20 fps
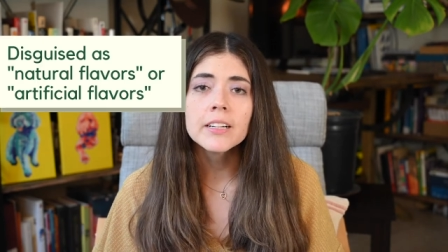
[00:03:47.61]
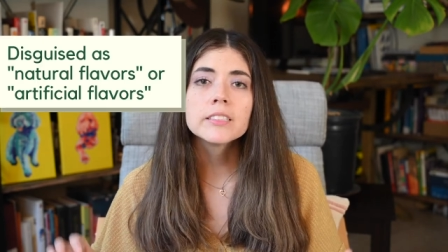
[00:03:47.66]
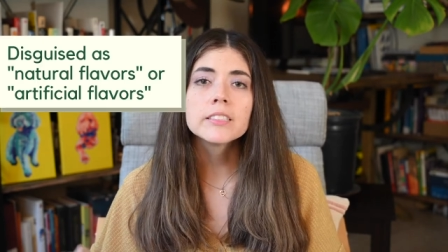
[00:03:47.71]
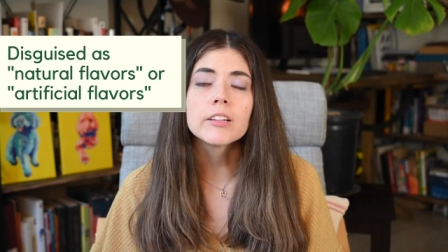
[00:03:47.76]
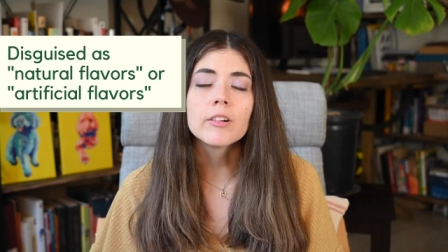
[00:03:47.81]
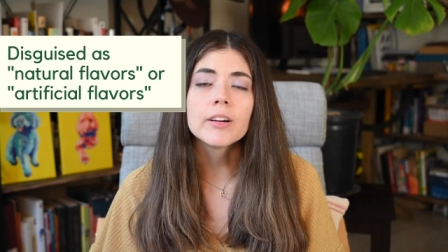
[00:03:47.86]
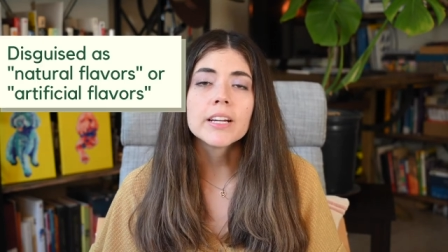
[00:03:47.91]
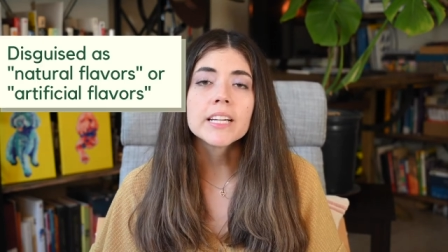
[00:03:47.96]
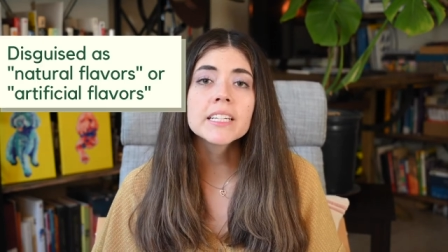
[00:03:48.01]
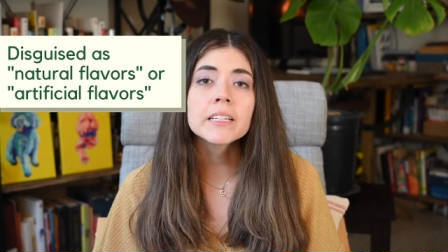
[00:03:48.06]

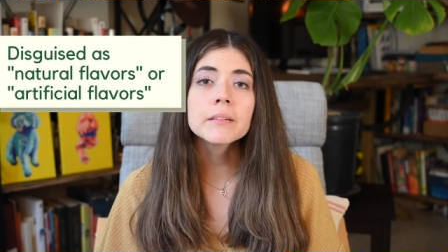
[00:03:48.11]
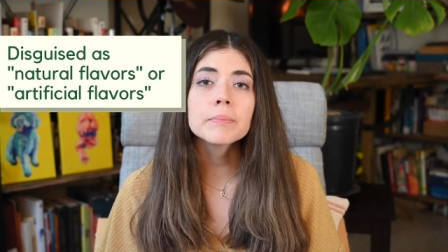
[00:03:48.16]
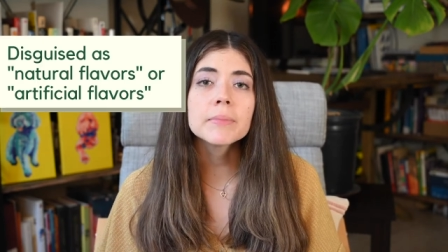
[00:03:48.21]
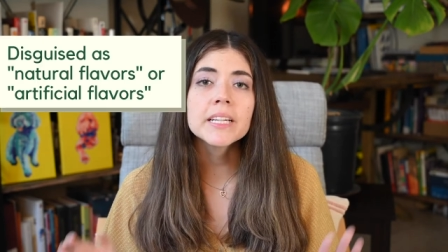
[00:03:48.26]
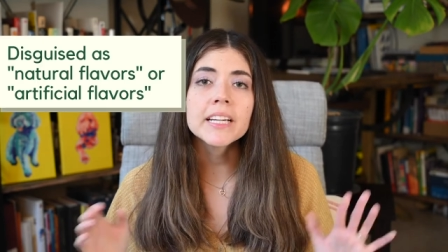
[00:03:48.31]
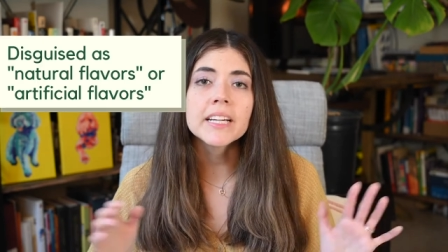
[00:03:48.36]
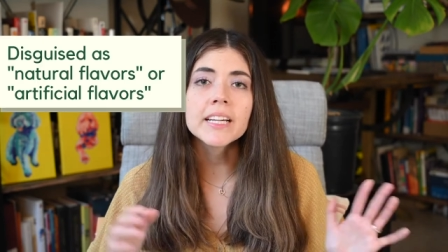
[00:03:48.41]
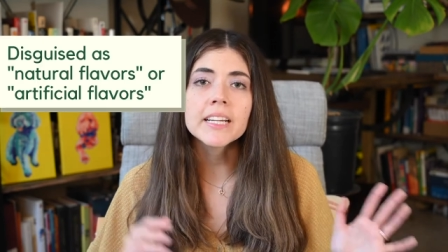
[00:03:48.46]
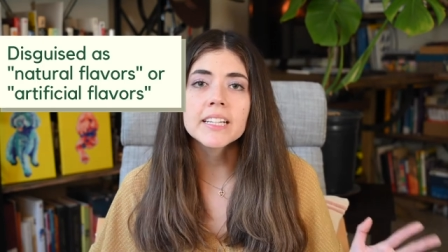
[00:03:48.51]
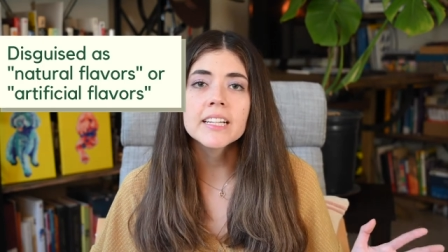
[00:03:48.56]
so it can
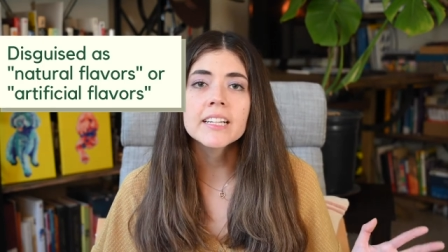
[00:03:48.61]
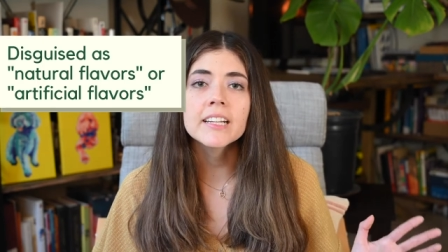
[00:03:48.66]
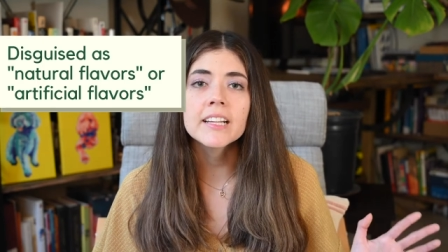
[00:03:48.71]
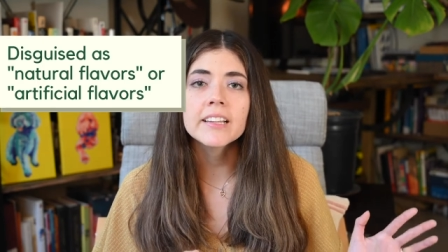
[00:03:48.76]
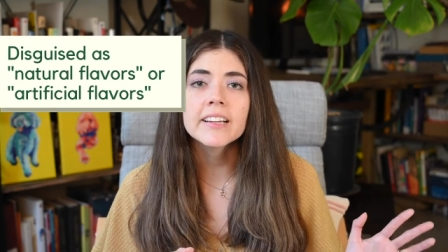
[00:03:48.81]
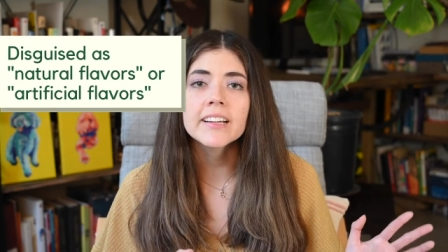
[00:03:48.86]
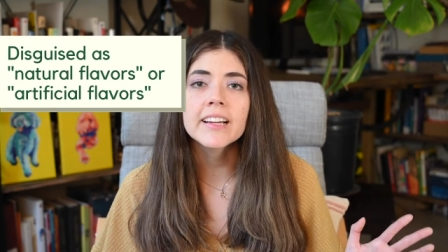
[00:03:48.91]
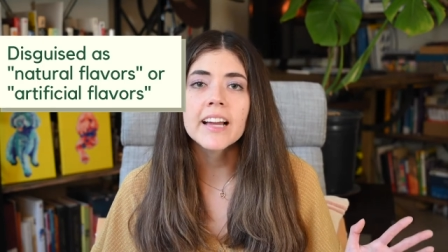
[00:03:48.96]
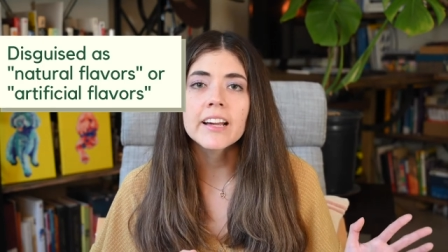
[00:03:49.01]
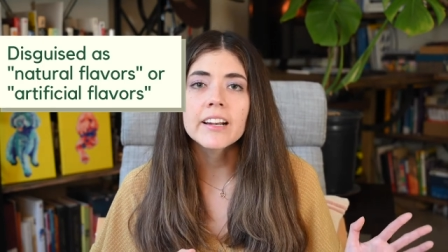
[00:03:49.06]
be hidden
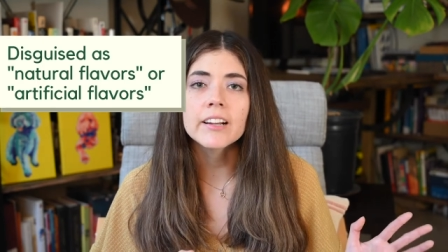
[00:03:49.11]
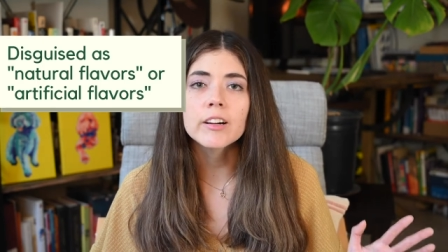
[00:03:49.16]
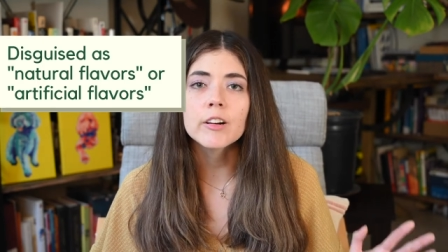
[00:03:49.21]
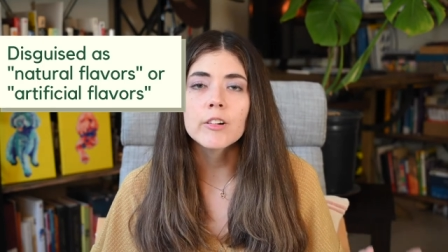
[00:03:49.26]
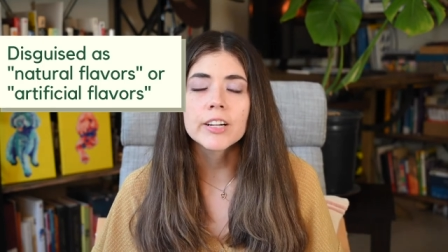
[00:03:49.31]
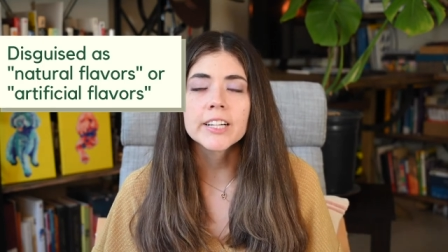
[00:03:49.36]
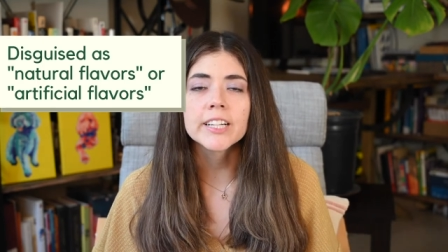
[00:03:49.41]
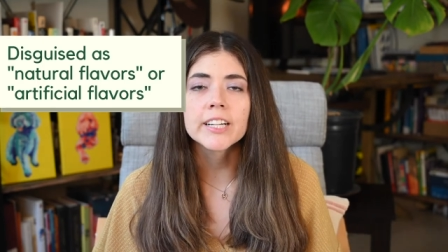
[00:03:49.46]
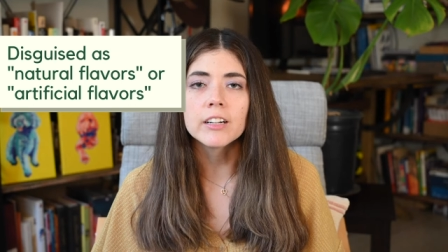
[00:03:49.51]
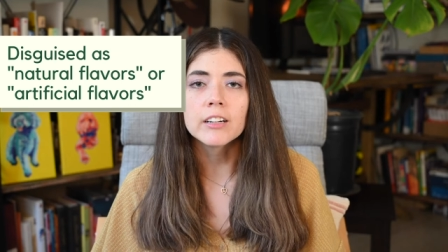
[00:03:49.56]
in the
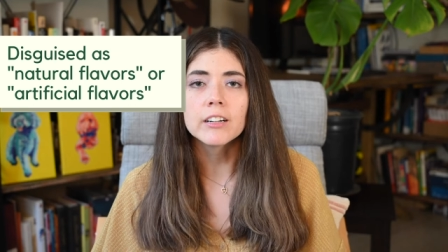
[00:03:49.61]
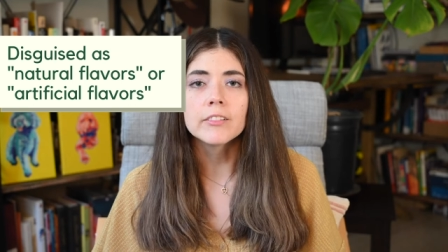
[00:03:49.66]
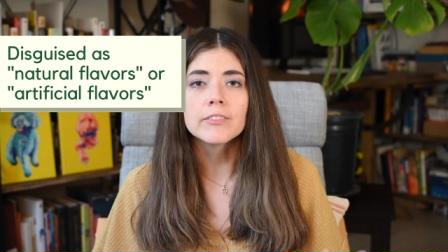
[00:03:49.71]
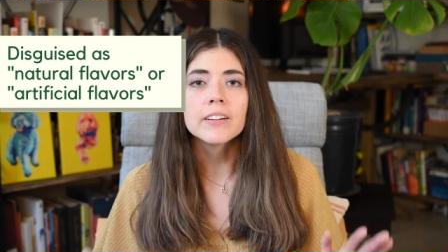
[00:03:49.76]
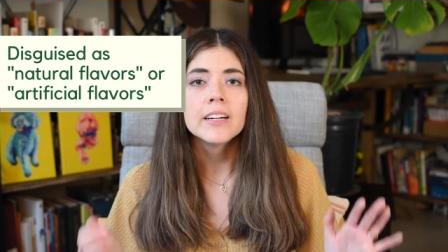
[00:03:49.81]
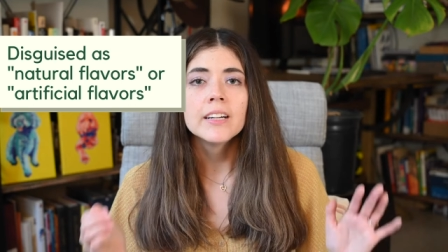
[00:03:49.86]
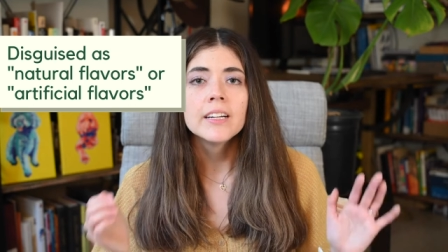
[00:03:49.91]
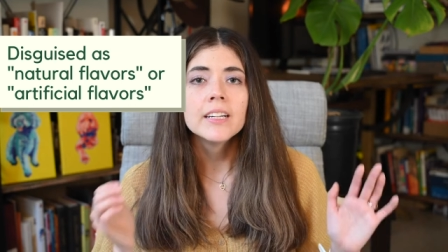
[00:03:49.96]
category of